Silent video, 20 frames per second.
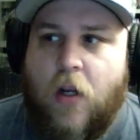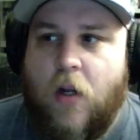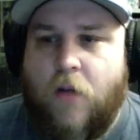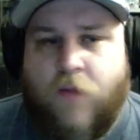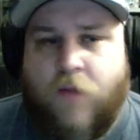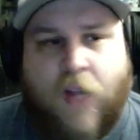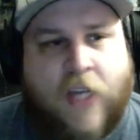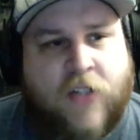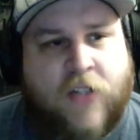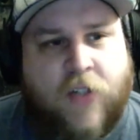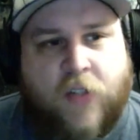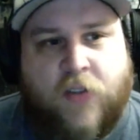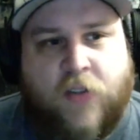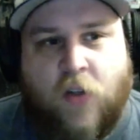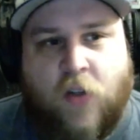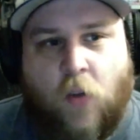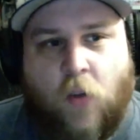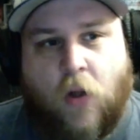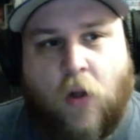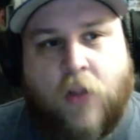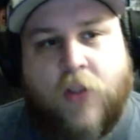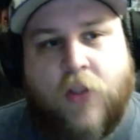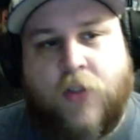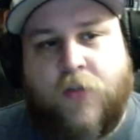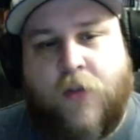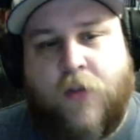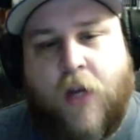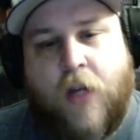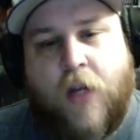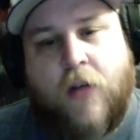Flashlights still work just
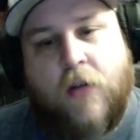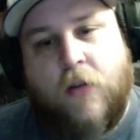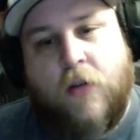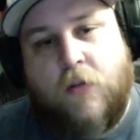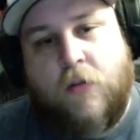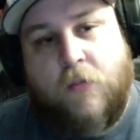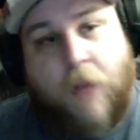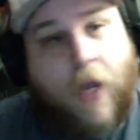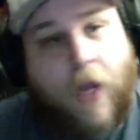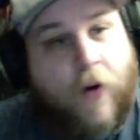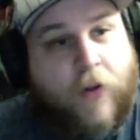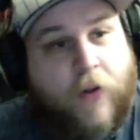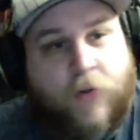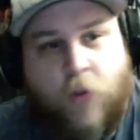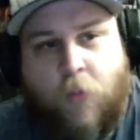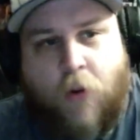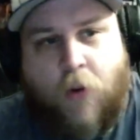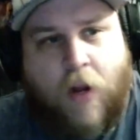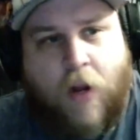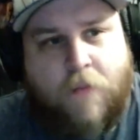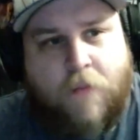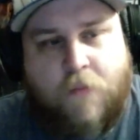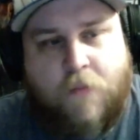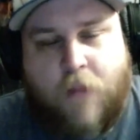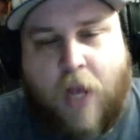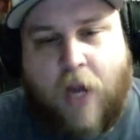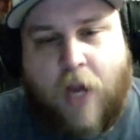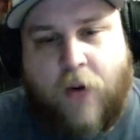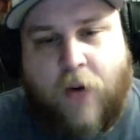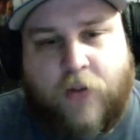fine. Batteries, no problem.
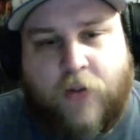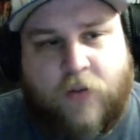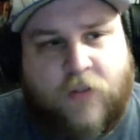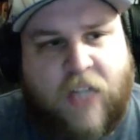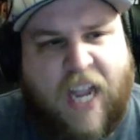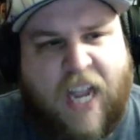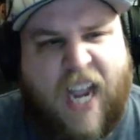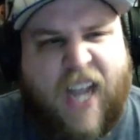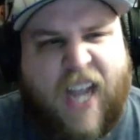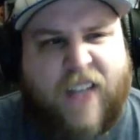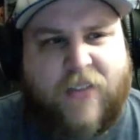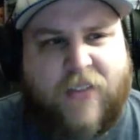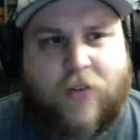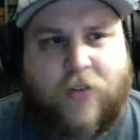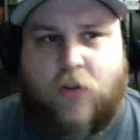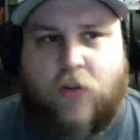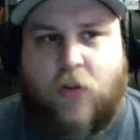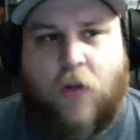Batteries, gas, it's all